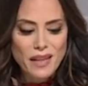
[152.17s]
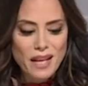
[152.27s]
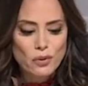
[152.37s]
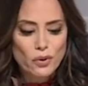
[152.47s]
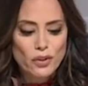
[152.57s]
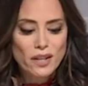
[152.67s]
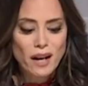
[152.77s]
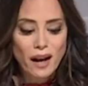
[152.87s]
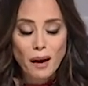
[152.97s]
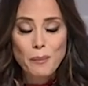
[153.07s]
In order to
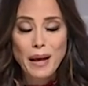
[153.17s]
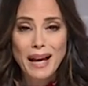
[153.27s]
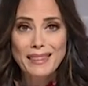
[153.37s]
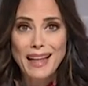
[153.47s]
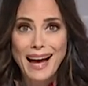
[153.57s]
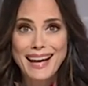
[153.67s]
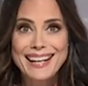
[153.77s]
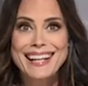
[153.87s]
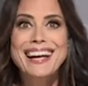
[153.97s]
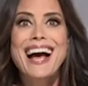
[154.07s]
combat
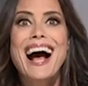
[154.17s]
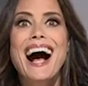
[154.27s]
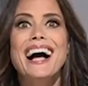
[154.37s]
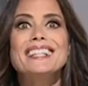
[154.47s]
that, I